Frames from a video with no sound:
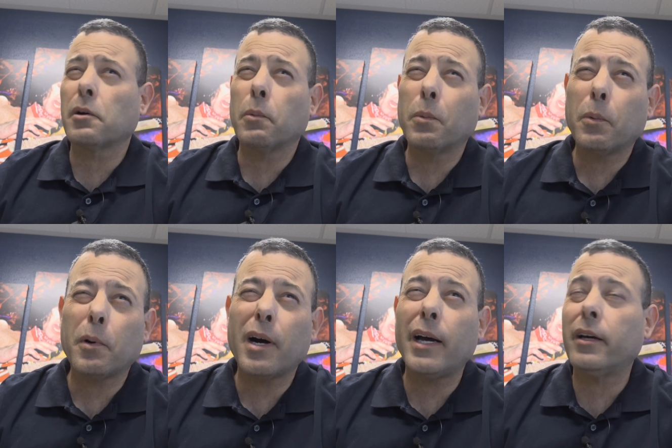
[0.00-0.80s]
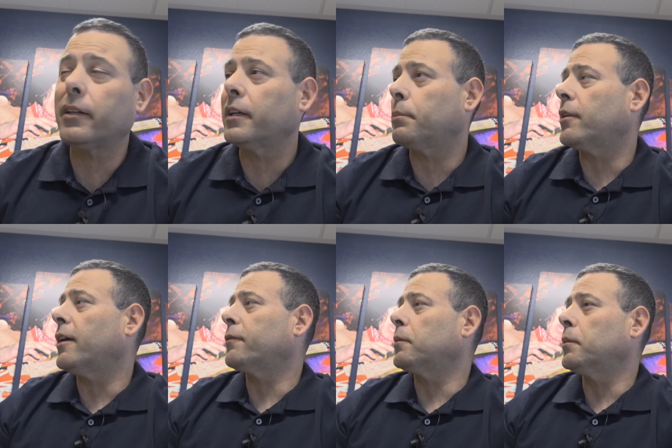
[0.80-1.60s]
wildly
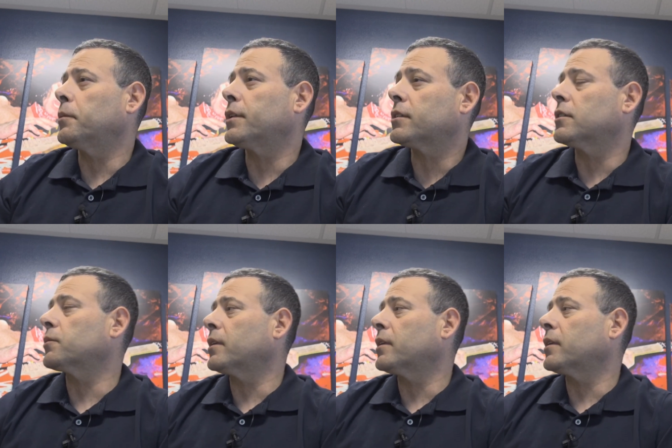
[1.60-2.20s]
profitable business.